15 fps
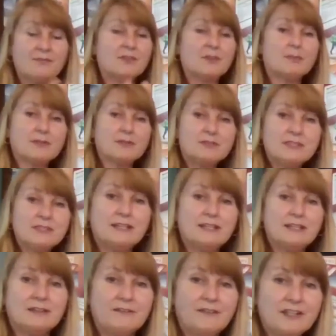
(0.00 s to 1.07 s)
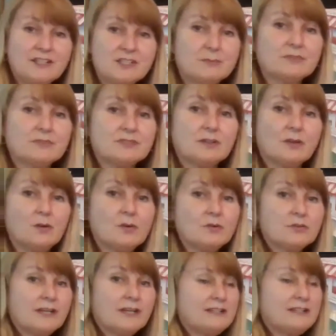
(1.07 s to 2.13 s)
for the protein and the vegetables and the
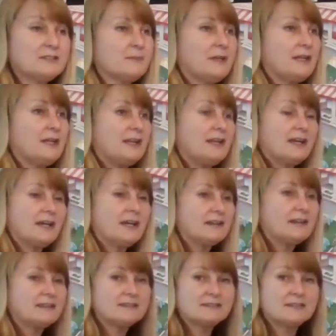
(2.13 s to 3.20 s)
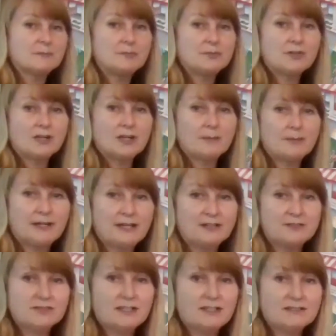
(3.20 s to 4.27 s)
whole grains, but not the simple
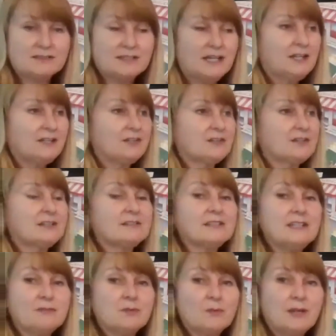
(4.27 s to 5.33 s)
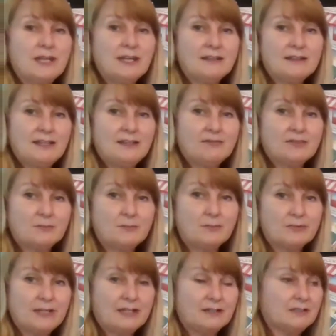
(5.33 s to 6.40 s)
carbohydrates. You're going to leave away, leave the
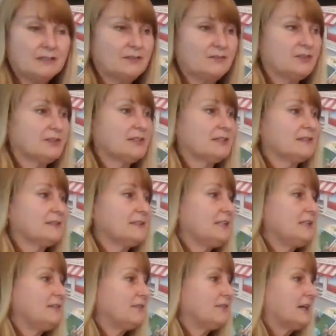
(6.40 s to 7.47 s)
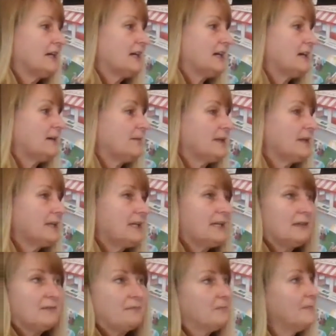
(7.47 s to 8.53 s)
bread alone. You're going to leave. Um,
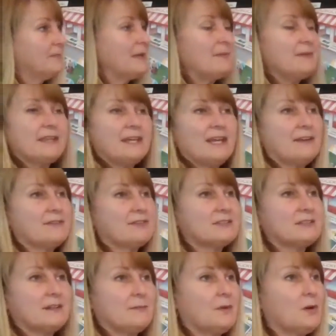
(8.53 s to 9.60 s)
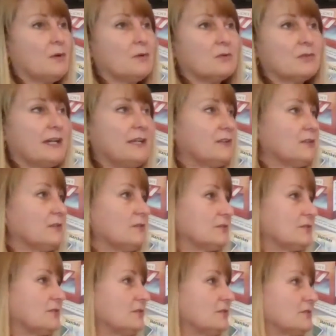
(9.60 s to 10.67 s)
maybe they have some whole grain
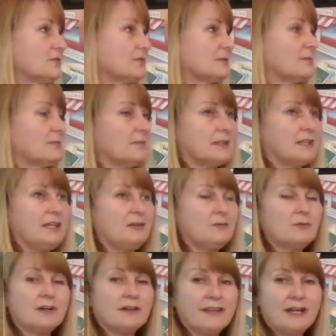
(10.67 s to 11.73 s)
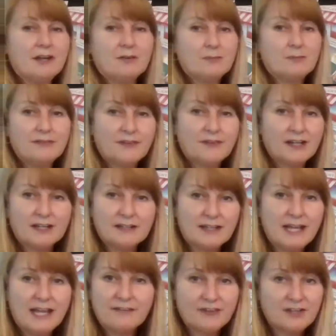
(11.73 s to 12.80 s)
couscous or some quinoa. That would be fine, a
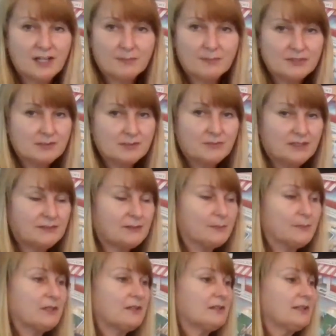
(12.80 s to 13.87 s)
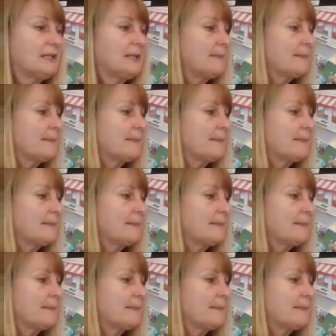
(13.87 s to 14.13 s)
half a cup or something small.